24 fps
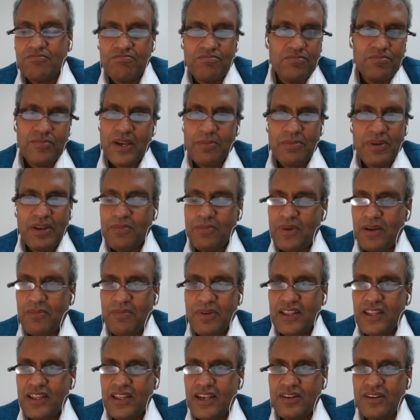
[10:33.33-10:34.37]

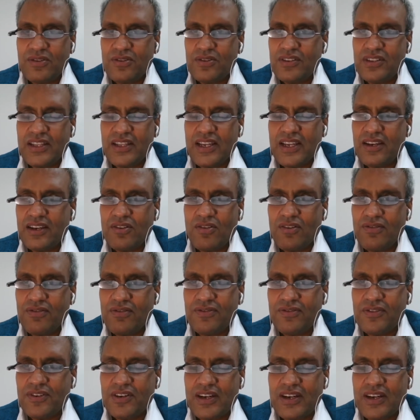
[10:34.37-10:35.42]
Maybe they could think of
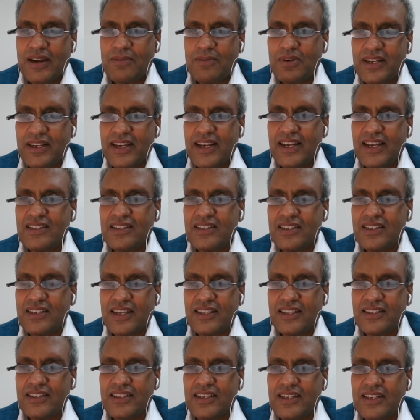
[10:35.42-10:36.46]
capital gains and
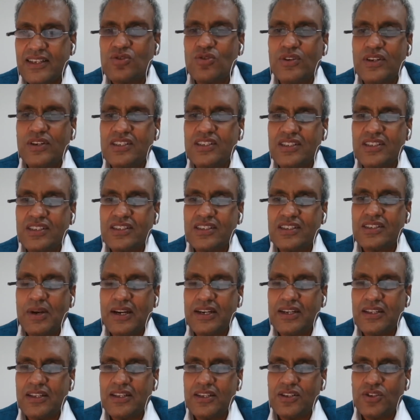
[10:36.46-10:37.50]
other things. So it's
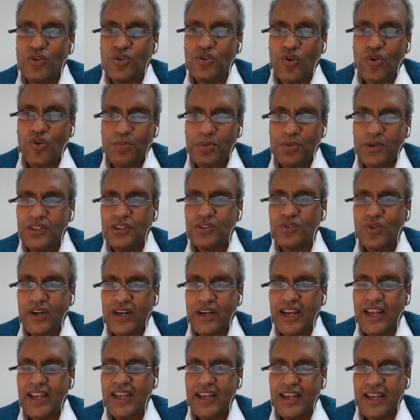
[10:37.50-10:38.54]
better that you open through an
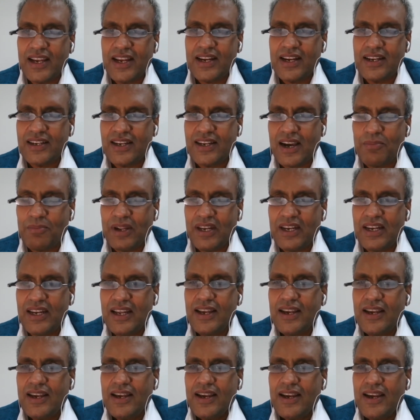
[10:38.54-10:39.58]
IIA and come in,
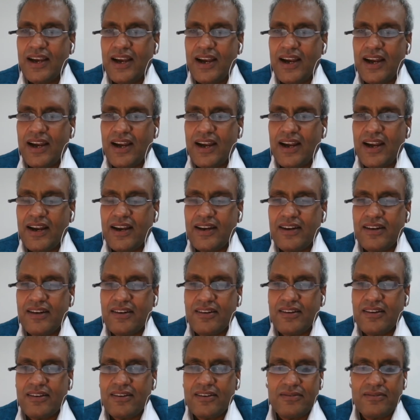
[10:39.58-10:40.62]
and
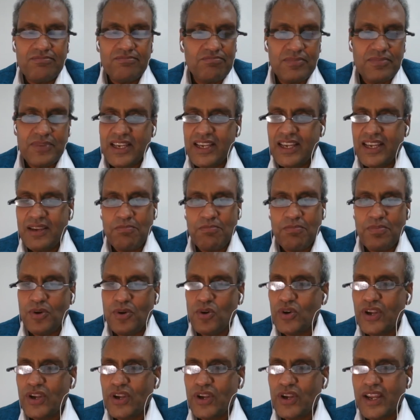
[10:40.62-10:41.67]
keep
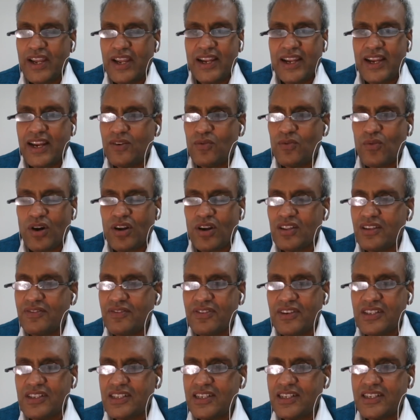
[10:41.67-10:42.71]
looking at what are the
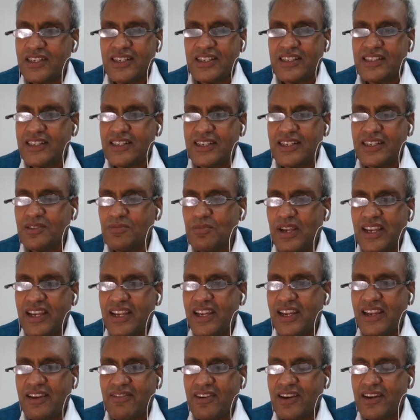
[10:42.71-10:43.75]
facilities that is being
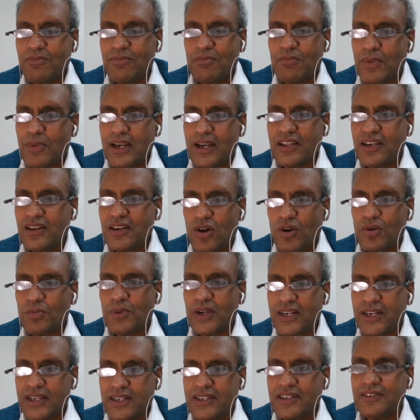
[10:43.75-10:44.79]
given by the
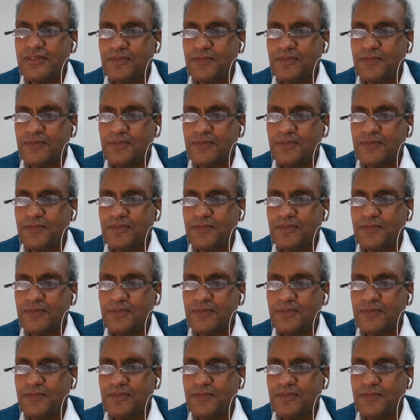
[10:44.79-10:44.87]
government.